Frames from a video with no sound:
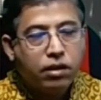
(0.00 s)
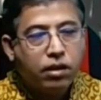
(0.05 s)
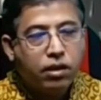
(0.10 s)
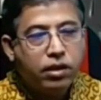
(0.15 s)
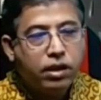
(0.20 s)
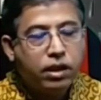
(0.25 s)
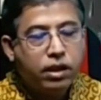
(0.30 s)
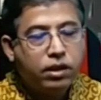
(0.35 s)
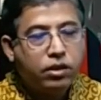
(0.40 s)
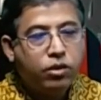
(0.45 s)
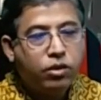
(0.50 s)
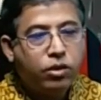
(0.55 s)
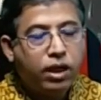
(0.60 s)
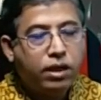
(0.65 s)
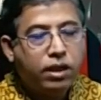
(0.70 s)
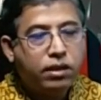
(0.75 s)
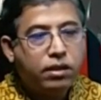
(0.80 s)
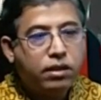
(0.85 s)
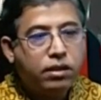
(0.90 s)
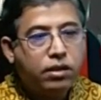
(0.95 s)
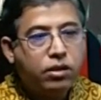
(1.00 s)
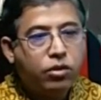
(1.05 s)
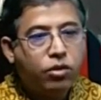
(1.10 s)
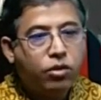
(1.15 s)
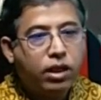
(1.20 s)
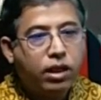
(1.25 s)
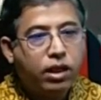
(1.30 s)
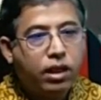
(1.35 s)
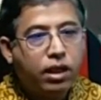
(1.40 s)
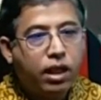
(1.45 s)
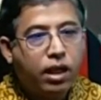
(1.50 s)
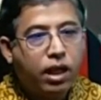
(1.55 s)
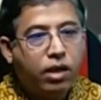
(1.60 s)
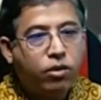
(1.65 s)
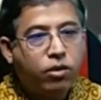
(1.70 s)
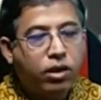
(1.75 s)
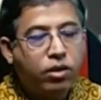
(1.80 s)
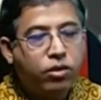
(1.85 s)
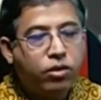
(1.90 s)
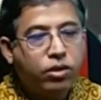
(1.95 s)
Dear students, today I
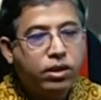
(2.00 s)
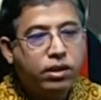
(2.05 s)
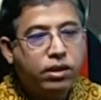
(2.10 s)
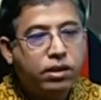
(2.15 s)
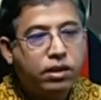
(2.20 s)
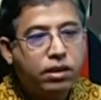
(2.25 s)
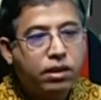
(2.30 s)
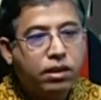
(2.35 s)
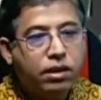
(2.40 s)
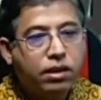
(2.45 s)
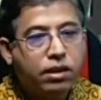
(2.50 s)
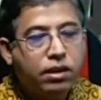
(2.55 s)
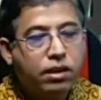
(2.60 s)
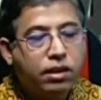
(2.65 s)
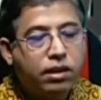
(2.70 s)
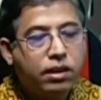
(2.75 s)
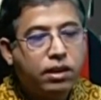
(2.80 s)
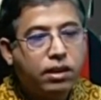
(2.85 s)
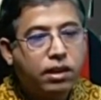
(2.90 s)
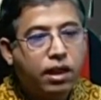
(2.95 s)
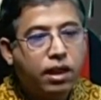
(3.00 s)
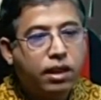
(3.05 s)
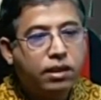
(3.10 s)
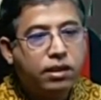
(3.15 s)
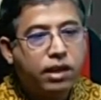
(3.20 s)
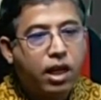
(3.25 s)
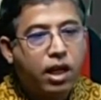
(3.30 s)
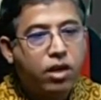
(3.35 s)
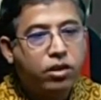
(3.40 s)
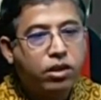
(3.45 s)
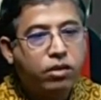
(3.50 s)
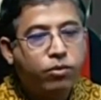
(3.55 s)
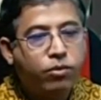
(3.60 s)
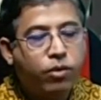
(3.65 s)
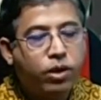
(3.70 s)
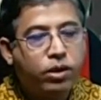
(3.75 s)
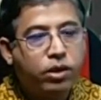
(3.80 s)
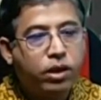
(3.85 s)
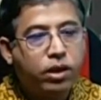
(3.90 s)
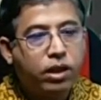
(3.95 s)
want to discuss kerosene
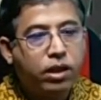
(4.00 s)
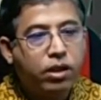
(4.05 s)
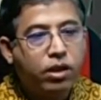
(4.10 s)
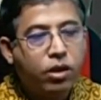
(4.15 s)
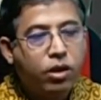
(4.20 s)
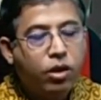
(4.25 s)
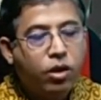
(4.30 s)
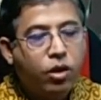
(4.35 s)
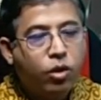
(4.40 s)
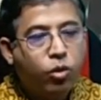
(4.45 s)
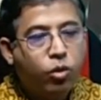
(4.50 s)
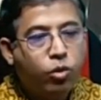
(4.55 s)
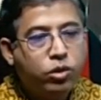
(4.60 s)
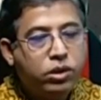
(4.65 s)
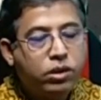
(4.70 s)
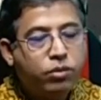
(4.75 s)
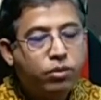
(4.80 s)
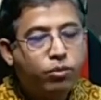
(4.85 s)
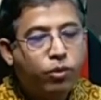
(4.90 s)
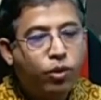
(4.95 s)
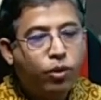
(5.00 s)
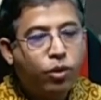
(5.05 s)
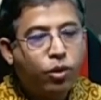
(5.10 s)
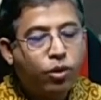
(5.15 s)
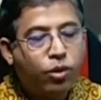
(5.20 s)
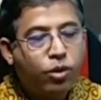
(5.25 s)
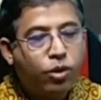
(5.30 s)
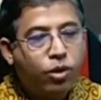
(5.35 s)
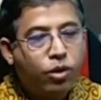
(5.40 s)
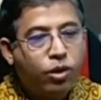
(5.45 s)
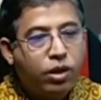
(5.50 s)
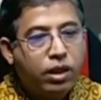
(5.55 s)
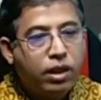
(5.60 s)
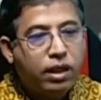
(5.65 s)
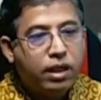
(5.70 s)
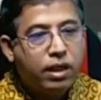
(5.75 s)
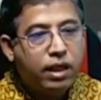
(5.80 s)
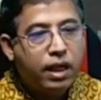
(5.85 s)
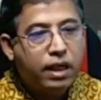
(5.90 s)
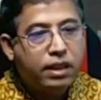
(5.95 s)
poisoning, which is more
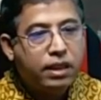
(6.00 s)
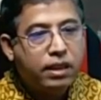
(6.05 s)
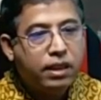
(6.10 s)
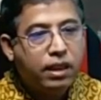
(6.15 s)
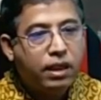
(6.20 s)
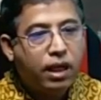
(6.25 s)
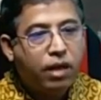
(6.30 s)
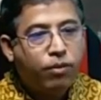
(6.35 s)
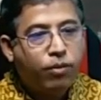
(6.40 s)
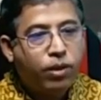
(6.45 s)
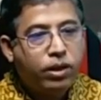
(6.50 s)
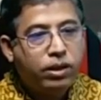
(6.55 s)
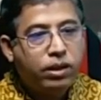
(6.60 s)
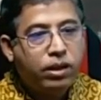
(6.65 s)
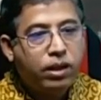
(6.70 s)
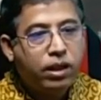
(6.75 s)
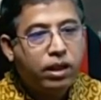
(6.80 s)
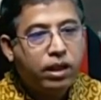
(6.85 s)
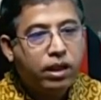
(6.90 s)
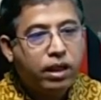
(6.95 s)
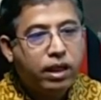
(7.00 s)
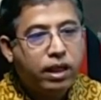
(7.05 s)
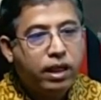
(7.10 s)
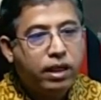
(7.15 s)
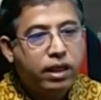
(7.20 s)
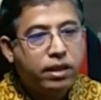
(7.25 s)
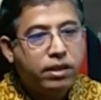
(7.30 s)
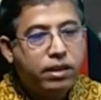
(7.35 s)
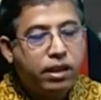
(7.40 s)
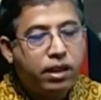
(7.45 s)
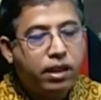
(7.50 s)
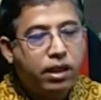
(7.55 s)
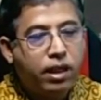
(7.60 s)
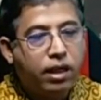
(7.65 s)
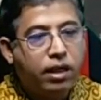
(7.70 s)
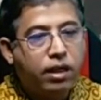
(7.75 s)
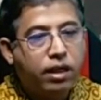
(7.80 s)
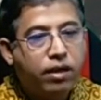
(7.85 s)
external poisoning in children.